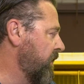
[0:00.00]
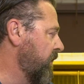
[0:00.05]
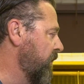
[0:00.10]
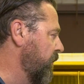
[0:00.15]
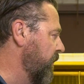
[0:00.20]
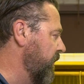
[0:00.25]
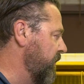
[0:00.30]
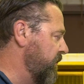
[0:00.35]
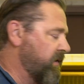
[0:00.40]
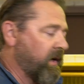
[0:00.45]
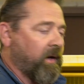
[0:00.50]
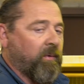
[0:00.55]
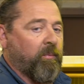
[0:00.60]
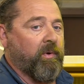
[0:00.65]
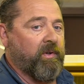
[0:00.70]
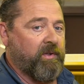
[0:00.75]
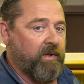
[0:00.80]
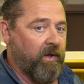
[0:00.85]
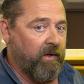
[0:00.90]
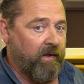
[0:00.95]
which I
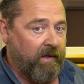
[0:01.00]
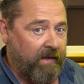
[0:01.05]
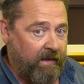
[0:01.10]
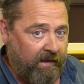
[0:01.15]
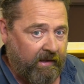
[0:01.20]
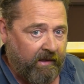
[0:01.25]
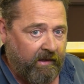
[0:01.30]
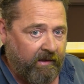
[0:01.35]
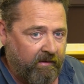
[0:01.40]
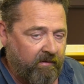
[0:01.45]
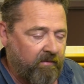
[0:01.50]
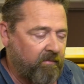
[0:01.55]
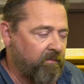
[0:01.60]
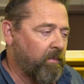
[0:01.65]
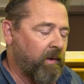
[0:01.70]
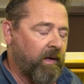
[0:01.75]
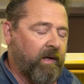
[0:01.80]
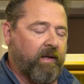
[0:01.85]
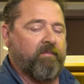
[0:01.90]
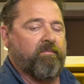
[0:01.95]
wish it did.
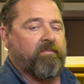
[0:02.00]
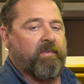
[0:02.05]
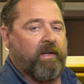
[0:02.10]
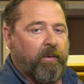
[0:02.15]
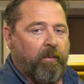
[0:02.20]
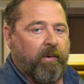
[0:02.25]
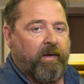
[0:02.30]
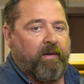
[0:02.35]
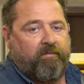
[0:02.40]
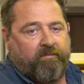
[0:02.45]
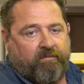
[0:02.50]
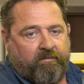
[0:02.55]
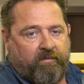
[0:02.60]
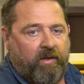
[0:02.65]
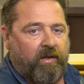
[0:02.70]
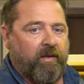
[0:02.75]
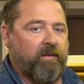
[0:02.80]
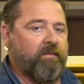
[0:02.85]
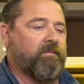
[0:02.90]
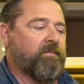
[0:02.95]
But anyway,
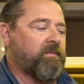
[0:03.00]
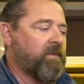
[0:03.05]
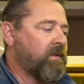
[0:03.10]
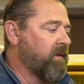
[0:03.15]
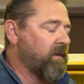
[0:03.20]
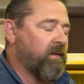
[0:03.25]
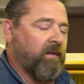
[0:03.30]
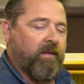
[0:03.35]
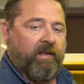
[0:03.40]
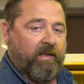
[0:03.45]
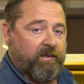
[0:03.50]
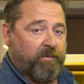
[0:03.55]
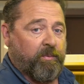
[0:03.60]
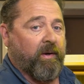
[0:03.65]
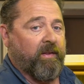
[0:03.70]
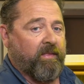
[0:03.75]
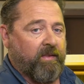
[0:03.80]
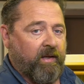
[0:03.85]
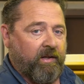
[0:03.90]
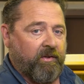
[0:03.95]
you know, that's the
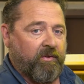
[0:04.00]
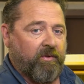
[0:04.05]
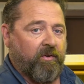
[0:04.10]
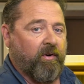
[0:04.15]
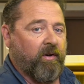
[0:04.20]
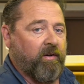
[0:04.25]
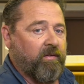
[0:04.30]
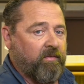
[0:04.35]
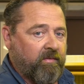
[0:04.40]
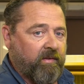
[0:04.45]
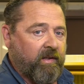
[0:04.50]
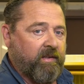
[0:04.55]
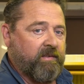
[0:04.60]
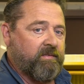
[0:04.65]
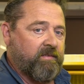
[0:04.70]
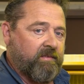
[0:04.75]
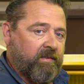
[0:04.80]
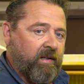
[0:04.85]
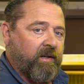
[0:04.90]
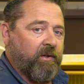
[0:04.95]
way things are.
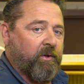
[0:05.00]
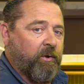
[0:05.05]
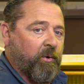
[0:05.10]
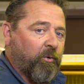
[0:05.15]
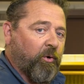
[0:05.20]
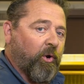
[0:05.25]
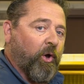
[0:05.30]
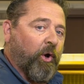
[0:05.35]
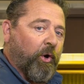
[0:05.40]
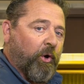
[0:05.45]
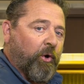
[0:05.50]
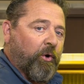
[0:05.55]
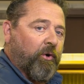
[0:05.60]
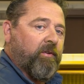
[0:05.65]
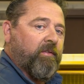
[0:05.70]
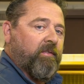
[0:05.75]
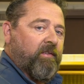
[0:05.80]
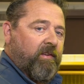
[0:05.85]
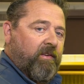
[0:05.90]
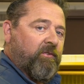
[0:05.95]
That's how you
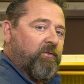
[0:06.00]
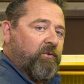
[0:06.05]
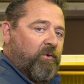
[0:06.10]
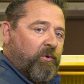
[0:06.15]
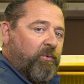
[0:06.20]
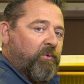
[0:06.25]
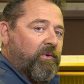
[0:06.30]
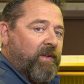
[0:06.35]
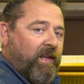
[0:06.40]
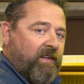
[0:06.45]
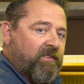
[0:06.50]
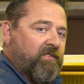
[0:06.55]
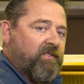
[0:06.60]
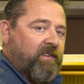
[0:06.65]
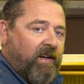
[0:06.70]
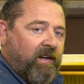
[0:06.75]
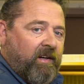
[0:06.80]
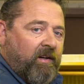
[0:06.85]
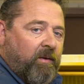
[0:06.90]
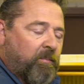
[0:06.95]
learn, is you
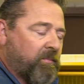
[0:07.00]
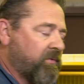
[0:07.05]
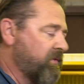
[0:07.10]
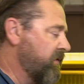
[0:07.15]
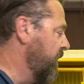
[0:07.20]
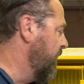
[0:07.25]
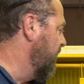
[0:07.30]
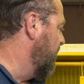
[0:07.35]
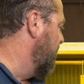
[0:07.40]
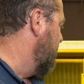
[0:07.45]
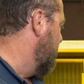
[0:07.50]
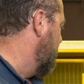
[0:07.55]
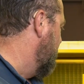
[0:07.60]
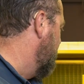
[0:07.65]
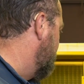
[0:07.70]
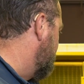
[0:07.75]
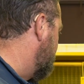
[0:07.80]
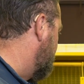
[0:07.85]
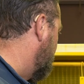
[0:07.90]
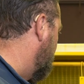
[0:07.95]
test items.
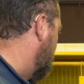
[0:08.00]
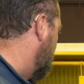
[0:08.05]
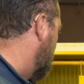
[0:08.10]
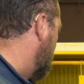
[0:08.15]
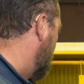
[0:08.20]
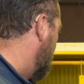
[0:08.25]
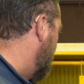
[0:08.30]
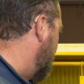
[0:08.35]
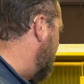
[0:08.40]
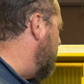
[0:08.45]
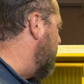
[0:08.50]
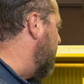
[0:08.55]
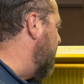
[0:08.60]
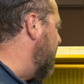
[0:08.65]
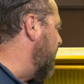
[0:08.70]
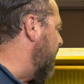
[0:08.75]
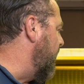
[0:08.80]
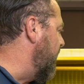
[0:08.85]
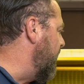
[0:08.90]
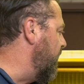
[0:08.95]
So
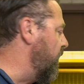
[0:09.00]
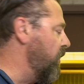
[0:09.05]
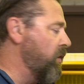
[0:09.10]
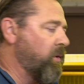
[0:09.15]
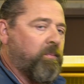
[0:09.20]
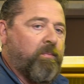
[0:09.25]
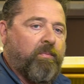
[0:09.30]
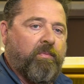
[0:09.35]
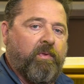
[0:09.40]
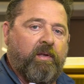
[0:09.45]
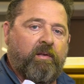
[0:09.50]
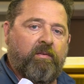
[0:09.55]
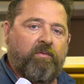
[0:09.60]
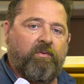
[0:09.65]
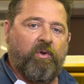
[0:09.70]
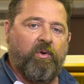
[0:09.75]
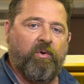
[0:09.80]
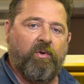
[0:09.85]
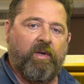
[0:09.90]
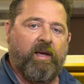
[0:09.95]
anyway, I hope that
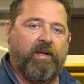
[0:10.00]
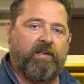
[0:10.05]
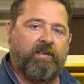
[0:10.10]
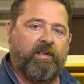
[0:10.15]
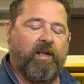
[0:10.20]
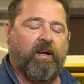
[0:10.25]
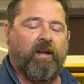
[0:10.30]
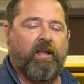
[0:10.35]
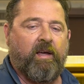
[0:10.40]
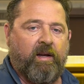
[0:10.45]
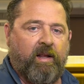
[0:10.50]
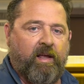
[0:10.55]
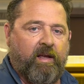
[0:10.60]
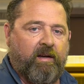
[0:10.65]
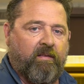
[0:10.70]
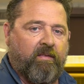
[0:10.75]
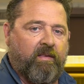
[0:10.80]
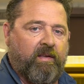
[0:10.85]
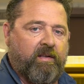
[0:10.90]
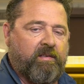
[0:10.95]
you guys got a lot
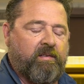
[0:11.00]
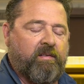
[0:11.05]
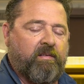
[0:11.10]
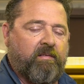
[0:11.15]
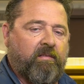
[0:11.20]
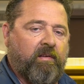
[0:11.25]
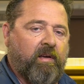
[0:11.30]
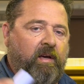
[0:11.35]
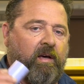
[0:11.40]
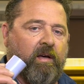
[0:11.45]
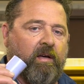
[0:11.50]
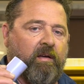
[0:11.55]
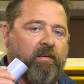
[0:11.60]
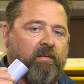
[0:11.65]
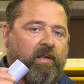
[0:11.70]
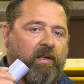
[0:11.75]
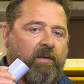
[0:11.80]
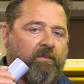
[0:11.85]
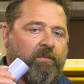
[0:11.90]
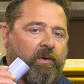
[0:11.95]
out of this.
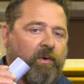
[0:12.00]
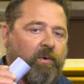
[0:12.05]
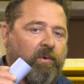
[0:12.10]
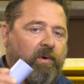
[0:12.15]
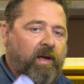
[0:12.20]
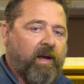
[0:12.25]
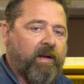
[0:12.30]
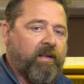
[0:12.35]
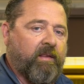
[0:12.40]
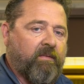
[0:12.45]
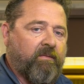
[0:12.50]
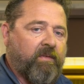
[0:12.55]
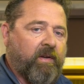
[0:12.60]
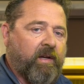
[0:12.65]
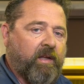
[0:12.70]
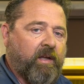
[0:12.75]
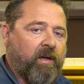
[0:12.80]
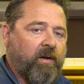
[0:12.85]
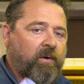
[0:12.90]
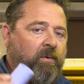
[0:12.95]
Uh, if you like the
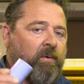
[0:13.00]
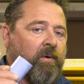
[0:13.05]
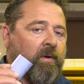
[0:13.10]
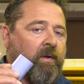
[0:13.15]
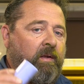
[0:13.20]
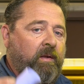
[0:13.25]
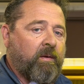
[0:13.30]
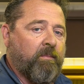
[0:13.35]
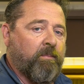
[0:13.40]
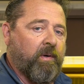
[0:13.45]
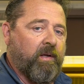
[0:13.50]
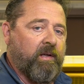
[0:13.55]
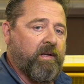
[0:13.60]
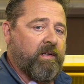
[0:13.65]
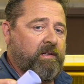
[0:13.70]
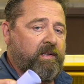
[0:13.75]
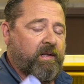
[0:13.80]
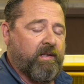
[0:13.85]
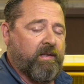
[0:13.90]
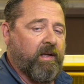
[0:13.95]
video,
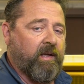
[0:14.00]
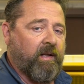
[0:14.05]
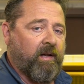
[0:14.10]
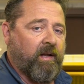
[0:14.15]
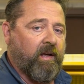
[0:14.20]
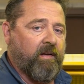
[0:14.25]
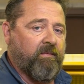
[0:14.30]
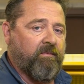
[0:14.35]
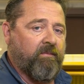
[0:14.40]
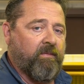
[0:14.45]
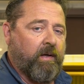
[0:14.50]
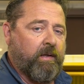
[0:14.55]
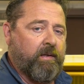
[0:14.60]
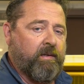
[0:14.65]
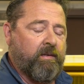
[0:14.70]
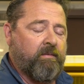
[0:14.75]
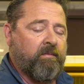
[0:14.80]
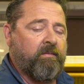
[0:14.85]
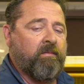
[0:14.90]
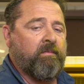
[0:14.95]
please hit that like
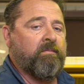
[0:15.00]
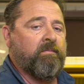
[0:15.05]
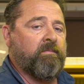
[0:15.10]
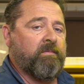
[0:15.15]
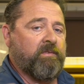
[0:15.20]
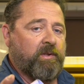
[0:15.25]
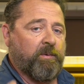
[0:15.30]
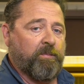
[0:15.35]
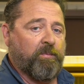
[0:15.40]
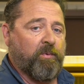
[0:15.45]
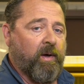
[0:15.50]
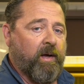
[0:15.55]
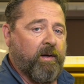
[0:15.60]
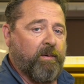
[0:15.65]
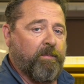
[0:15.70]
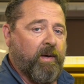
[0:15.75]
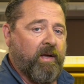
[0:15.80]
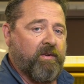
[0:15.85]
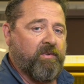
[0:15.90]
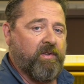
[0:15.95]
button, subscribe
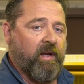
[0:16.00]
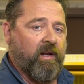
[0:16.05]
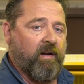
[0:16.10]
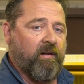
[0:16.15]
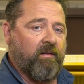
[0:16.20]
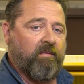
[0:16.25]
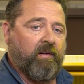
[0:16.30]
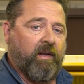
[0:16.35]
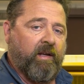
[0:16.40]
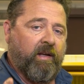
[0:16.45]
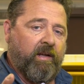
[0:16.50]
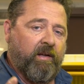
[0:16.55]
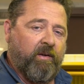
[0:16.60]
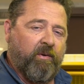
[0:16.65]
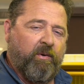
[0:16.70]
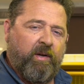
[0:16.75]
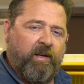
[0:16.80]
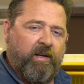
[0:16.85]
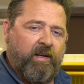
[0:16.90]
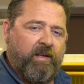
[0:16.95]
to my channel, and
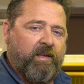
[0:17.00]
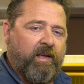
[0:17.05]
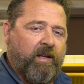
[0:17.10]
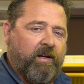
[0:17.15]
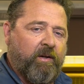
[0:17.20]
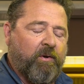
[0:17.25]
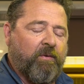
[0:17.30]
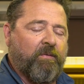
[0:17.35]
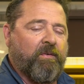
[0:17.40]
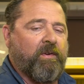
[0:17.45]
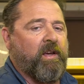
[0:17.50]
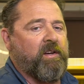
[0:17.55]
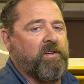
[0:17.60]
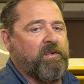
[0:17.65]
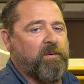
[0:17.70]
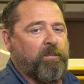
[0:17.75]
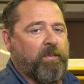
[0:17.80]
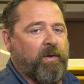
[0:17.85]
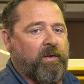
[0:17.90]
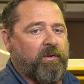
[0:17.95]
go ahead and hit that
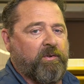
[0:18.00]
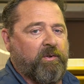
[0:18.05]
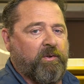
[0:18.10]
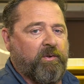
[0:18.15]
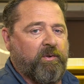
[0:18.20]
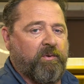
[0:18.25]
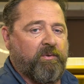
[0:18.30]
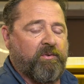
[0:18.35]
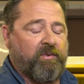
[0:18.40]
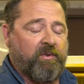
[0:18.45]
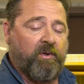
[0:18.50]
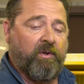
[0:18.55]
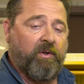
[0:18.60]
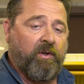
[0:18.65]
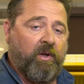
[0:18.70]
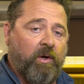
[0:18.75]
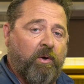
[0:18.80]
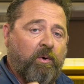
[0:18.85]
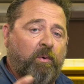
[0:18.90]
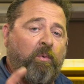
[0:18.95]
notification bell too, so you
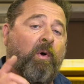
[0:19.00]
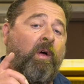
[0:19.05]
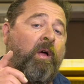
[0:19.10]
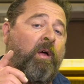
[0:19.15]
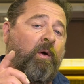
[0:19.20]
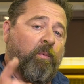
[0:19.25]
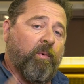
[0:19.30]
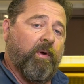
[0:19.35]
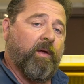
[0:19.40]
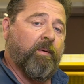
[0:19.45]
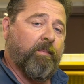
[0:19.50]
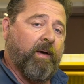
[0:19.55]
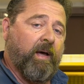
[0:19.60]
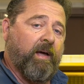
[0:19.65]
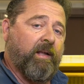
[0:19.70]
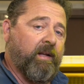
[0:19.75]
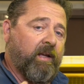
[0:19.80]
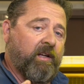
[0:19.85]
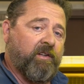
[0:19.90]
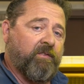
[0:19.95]
know when
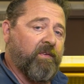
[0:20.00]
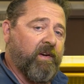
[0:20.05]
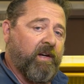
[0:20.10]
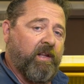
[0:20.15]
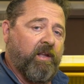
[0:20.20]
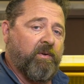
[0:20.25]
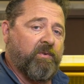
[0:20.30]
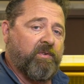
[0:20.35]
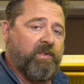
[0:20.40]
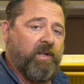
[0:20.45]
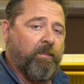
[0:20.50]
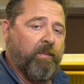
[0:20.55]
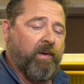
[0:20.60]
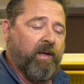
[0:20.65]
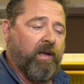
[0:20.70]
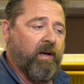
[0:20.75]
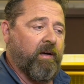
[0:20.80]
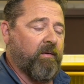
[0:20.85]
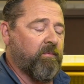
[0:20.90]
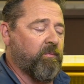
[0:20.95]
my next video is
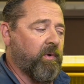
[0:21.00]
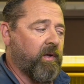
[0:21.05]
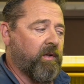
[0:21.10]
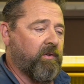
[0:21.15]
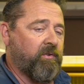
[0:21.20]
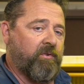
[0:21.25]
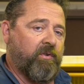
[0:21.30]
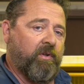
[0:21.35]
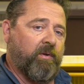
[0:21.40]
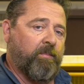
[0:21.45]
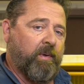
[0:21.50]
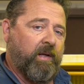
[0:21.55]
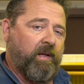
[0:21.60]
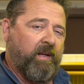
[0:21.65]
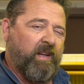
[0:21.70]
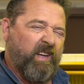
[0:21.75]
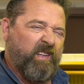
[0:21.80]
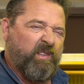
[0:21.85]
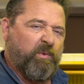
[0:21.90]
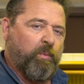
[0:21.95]
coming out, which should be
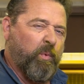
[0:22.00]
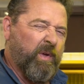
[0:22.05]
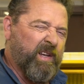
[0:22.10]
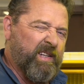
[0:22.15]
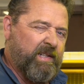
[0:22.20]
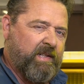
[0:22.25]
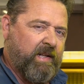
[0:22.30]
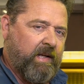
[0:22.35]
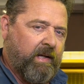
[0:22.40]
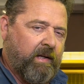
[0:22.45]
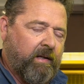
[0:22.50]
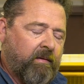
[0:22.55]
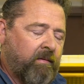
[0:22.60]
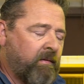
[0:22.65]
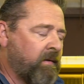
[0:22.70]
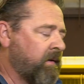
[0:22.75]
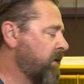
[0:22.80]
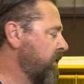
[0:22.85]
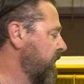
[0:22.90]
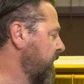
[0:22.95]
next Wednesday.
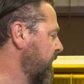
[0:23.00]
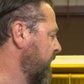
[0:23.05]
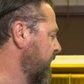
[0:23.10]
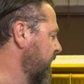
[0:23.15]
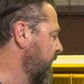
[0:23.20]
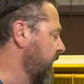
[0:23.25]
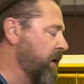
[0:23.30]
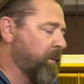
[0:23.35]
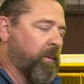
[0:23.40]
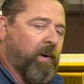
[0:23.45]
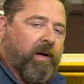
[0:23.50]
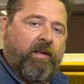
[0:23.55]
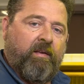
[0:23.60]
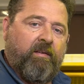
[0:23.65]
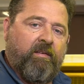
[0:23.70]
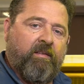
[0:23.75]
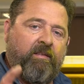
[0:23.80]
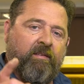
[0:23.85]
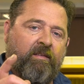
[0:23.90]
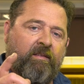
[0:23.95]
Anyway.
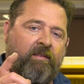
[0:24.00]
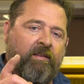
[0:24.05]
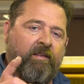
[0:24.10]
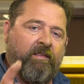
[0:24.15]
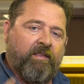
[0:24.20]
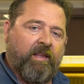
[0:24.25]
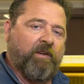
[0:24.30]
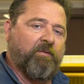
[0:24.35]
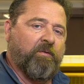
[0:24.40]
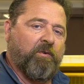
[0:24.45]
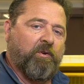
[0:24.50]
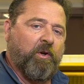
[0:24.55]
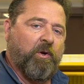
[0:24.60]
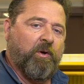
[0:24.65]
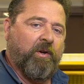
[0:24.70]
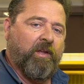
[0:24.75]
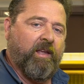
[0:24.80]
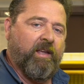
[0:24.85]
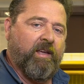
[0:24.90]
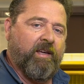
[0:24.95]
Thanks for
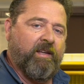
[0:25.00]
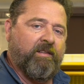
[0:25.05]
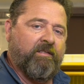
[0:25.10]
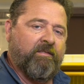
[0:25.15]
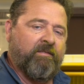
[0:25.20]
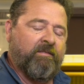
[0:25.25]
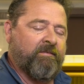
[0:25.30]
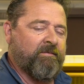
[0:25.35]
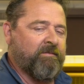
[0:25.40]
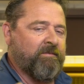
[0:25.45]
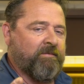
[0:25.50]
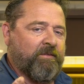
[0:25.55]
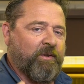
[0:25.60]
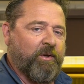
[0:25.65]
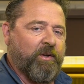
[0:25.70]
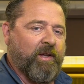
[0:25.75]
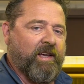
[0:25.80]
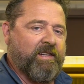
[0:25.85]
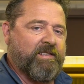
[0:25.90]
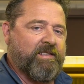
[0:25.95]
tuning in.
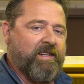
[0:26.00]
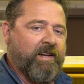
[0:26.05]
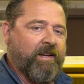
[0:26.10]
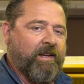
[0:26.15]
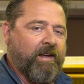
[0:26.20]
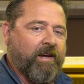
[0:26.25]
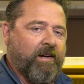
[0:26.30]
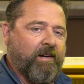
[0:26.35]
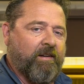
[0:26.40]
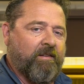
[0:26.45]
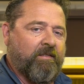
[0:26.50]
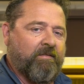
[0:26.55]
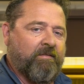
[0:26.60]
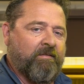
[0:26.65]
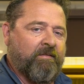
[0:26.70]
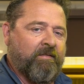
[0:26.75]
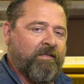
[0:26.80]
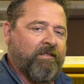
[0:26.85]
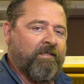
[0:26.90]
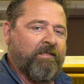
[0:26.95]
You guys take care,
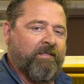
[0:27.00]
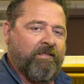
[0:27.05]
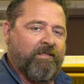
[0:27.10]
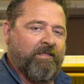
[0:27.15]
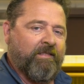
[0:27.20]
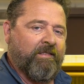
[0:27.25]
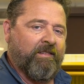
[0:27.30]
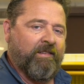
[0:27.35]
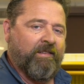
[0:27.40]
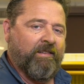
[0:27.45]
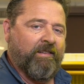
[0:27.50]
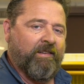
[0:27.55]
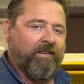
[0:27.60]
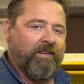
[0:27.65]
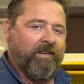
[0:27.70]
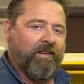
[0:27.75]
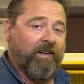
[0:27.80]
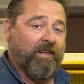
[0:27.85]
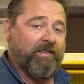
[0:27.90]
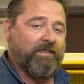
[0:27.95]

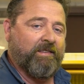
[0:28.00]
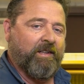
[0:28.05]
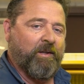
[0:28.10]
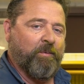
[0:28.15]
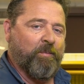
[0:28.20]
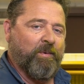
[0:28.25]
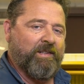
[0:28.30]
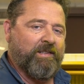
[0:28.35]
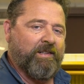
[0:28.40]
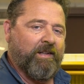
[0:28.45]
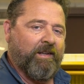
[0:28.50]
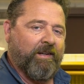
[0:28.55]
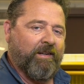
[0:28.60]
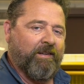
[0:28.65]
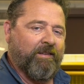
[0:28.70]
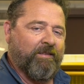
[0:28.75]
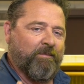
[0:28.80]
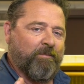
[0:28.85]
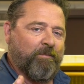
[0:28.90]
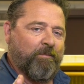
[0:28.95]
and I'll see you Wednesday.
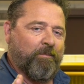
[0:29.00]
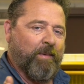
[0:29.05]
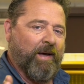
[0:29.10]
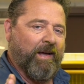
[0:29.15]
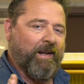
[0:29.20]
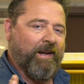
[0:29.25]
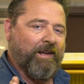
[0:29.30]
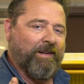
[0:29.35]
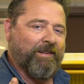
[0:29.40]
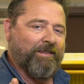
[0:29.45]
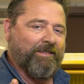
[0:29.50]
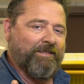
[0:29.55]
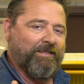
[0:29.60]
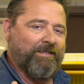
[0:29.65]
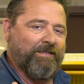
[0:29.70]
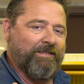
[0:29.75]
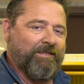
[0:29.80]
Bye now.